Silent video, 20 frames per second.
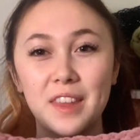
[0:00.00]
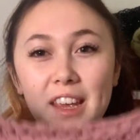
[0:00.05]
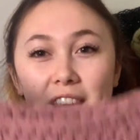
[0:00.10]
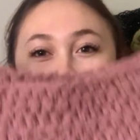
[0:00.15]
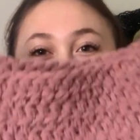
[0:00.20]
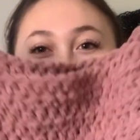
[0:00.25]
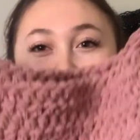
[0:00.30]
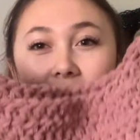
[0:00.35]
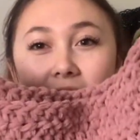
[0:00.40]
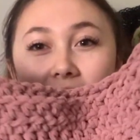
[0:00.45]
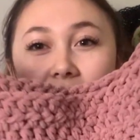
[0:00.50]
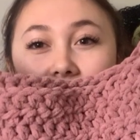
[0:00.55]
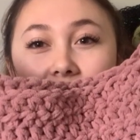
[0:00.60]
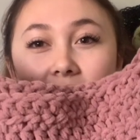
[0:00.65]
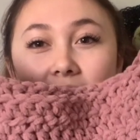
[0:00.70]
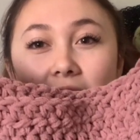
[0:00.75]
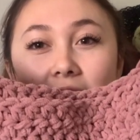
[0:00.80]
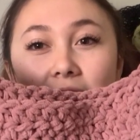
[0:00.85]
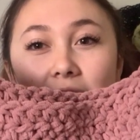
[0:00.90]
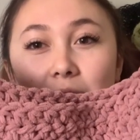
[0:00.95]
he did
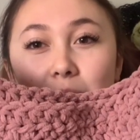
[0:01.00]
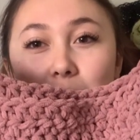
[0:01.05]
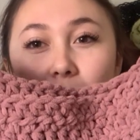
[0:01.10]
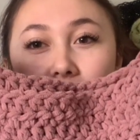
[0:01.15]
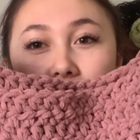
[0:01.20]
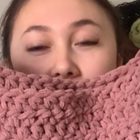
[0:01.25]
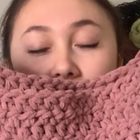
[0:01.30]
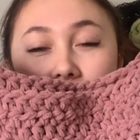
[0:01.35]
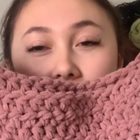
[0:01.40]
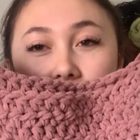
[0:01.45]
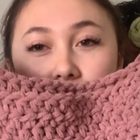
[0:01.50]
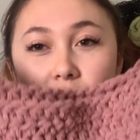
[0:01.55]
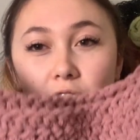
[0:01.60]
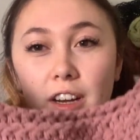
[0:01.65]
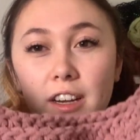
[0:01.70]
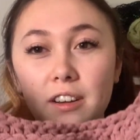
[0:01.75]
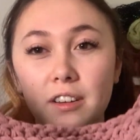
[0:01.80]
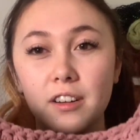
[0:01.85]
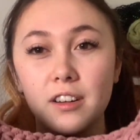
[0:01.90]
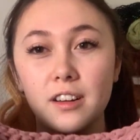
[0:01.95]
say when he tried
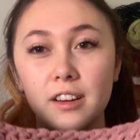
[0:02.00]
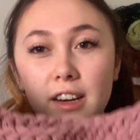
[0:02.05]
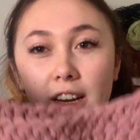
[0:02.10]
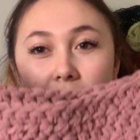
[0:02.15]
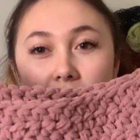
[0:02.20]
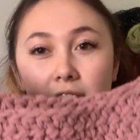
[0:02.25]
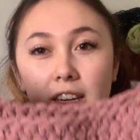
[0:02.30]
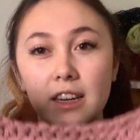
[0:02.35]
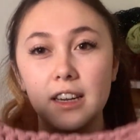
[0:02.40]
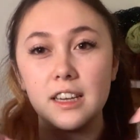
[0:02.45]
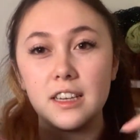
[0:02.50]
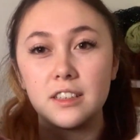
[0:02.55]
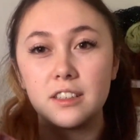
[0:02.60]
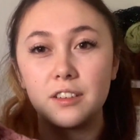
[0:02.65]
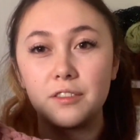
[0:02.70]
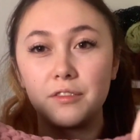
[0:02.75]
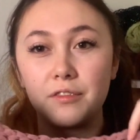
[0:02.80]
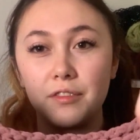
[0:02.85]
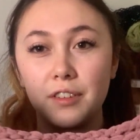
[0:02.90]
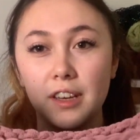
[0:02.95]
it on, I need to
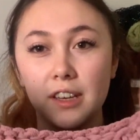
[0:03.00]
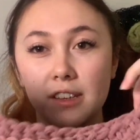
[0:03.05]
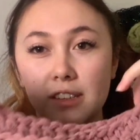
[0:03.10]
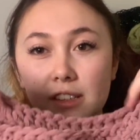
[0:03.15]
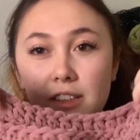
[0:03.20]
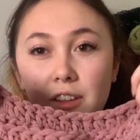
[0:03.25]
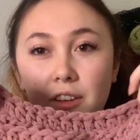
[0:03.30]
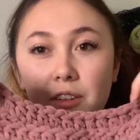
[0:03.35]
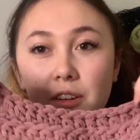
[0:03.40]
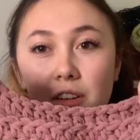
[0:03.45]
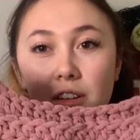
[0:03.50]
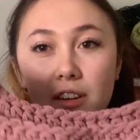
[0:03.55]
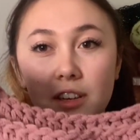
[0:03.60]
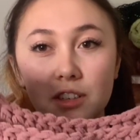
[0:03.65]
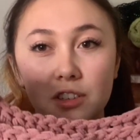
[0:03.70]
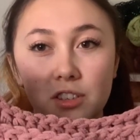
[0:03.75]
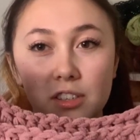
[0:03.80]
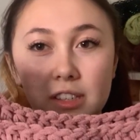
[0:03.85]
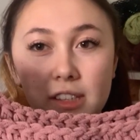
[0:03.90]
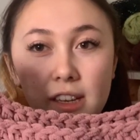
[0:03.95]
fix the collar
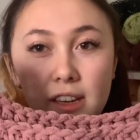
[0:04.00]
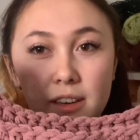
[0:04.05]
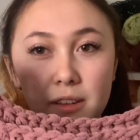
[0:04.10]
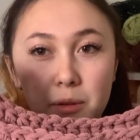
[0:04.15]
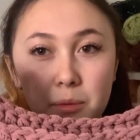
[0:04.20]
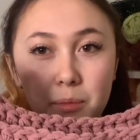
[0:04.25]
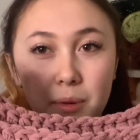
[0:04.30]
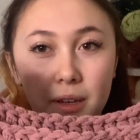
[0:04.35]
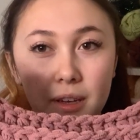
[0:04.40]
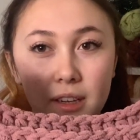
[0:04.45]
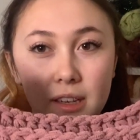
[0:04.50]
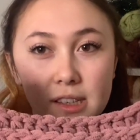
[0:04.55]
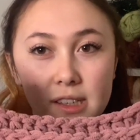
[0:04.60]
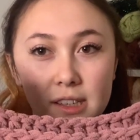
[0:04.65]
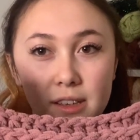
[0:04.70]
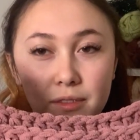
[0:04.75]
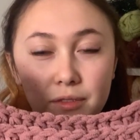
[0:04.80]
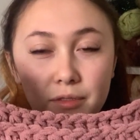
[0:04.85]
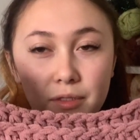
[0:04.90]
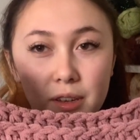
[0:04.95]
just a little bit because
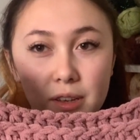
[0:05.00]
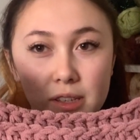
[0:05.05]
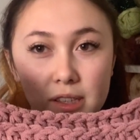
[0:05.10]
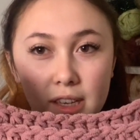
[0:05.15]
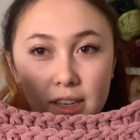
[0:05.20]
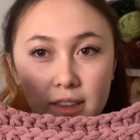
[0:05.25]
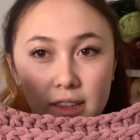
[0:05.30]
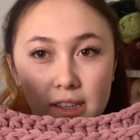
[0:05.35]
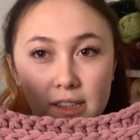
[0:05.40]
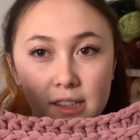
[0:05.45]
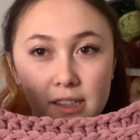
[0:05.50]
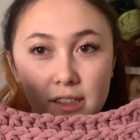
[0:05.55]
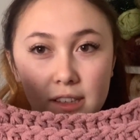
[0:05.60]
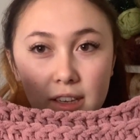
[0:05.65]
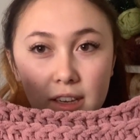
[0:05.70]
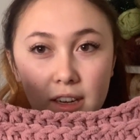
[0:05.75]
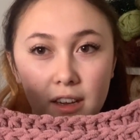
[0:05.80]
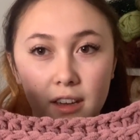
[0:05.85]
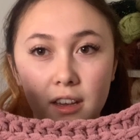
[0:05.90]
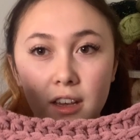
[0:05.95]
it feels like this is
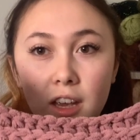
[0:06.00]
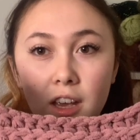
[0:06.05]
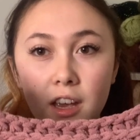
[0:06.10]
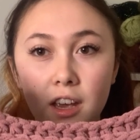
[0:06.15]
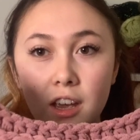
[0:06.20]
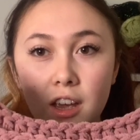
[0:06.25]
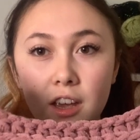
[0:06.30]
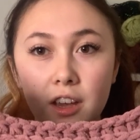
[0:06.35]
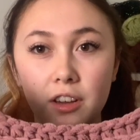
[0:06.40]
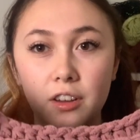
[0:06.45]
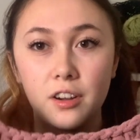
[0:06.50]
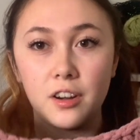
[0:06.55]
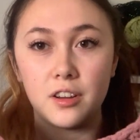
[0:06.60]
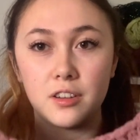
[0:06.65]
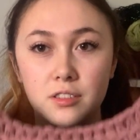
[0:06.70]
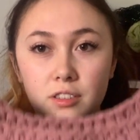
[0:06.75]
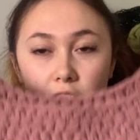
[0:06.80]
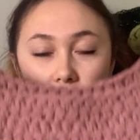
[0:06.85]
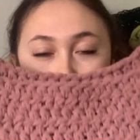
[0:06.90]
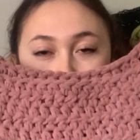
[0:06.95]
gonna, you know,
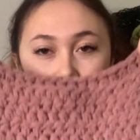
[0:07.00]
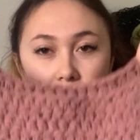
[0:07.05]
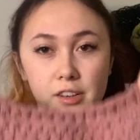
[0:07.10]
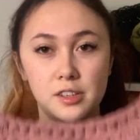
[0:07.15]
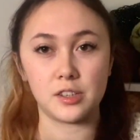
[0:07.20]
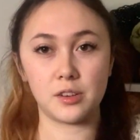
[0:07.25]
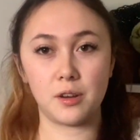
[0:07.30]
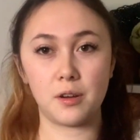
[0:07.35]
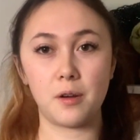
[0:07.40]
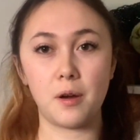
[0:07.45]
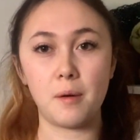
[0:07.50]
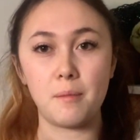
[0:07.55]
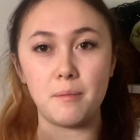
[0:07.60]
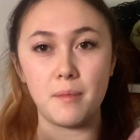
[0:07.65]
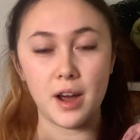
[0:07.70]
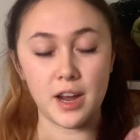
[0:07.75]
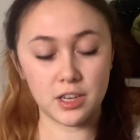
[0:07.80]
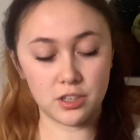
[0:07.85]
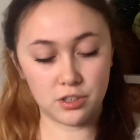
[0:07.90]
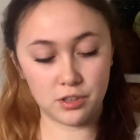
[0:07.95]
tug. So I
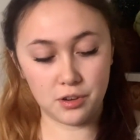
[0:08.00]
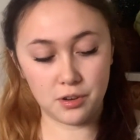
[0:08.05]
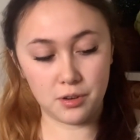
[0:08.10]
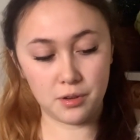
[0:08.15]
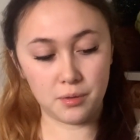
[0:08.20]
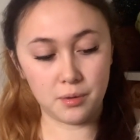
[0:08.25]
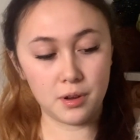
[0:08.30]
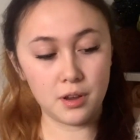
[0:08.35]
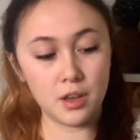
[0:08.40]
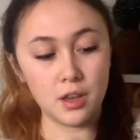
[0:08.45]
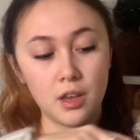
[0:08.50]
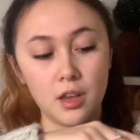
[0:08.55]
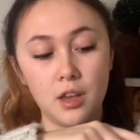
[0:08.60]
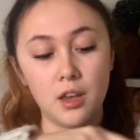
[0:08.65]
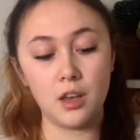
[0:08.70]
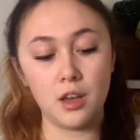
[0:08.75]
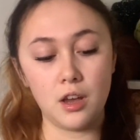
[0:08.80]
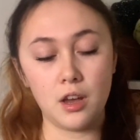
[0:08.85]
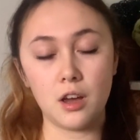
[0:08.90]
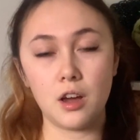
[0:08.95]
might do
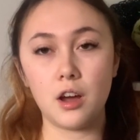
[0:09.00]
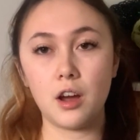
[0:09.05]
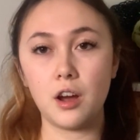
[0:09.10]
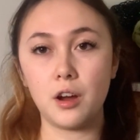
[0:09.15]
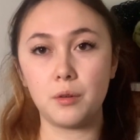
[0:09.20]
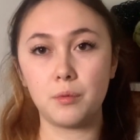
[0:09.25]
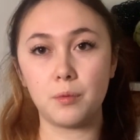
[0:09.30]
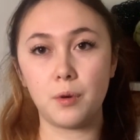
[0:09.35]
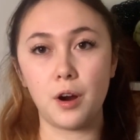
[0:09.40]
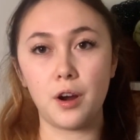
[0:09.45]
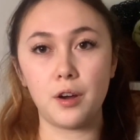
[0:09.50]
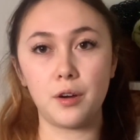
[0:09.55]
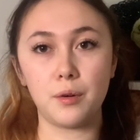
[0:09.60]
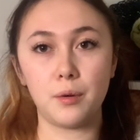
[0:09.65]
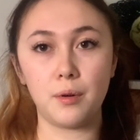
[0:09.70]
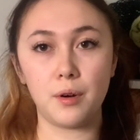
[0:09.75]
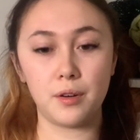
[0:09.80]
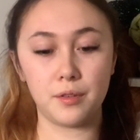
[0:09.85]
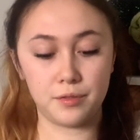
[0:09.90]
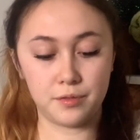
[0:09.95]
a row
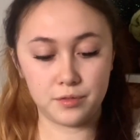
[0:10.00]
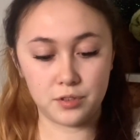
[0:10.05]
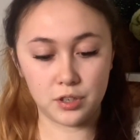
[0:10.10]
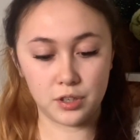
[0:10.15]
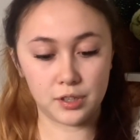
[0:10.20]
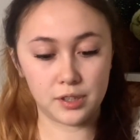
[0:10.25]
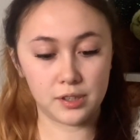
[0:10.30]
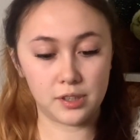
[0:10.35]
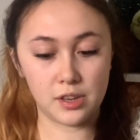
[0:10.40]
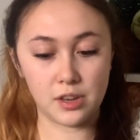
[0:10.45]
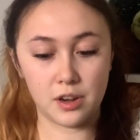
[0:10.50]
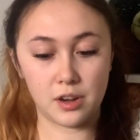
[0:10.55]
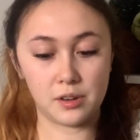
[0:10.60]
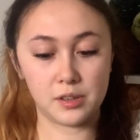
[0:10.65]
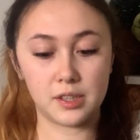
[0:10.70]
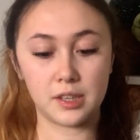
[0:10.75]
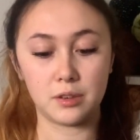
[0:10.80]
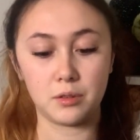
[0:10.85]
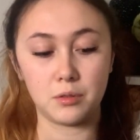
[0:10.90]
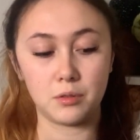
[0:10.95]
of just, you know,
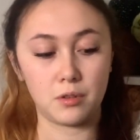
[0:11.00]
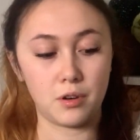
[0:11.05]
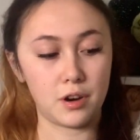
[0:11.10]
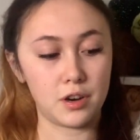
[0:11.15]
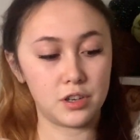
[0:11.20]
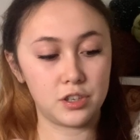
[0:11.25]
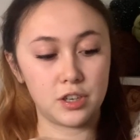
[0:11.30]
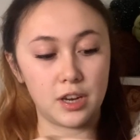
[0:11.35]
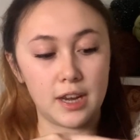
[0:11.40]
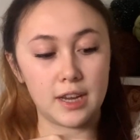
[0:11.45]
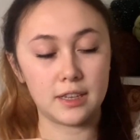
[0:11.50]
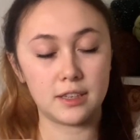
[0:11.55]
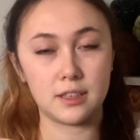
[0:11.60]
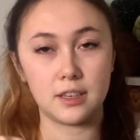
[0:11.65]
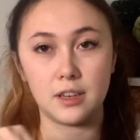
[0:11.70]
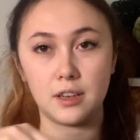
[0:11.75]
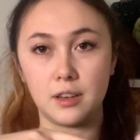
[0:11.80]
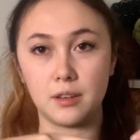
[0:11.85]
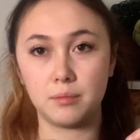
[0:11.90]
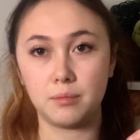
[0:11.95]
single crochet
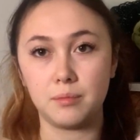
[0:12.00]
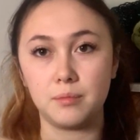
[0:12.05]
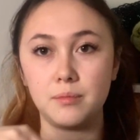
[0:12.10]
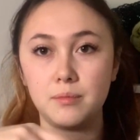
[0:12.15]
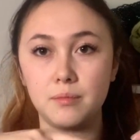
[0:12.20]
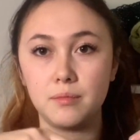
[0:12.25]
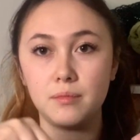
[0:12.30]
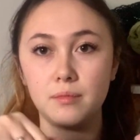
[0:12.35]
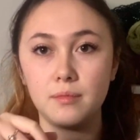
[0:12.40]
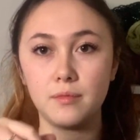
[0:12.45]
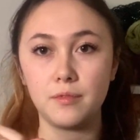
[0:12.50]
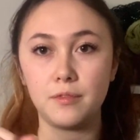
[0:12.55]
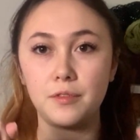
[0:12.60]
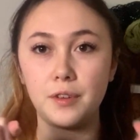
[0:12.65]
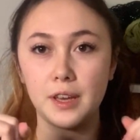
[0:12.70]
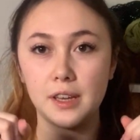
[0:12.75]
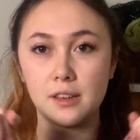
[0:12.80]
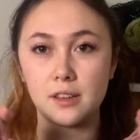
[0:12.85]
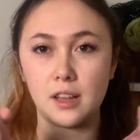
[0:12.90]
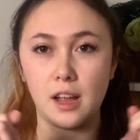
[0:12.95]
to
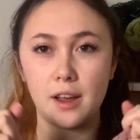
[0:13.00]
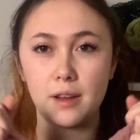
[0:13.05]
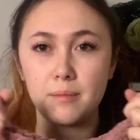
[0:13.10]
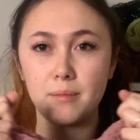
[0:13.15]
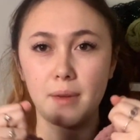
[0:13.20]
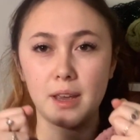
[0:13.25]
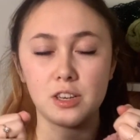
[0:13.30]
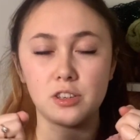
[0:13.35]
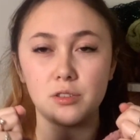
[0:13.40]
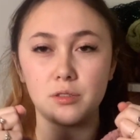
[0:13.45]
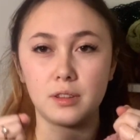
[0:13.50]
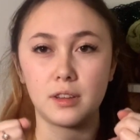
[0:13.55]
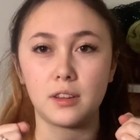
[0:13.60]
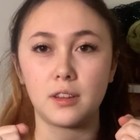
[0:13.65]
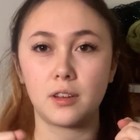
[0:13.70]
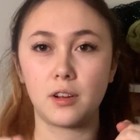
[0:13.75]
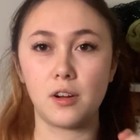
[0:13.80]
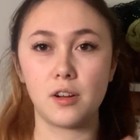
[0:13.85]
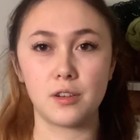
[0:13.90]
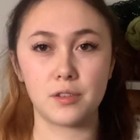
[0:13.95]
make sure that the
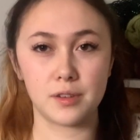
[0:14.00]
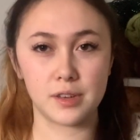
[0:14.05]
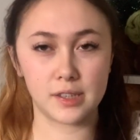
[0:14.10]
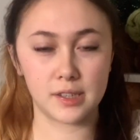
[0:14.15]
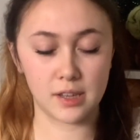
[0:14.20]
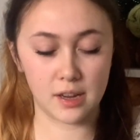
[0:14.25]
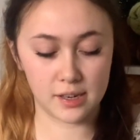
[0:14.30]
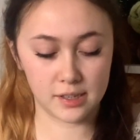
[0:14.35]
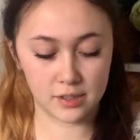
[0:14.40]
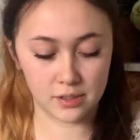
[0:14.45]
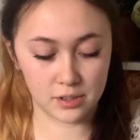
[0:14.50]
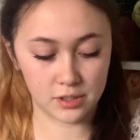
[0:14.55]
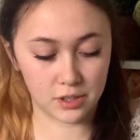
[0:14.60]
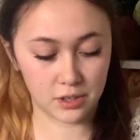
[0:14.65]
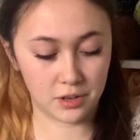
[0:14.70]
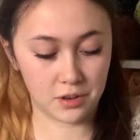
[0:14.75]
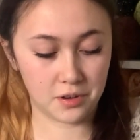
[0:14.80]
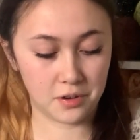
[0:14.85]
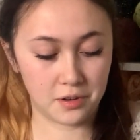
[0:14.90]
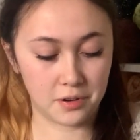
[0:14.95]
collar is nice and
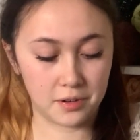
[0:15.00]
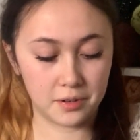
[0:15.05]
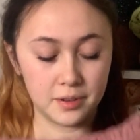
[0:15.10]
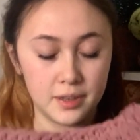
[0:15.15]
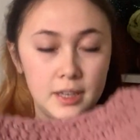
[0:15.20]
secure.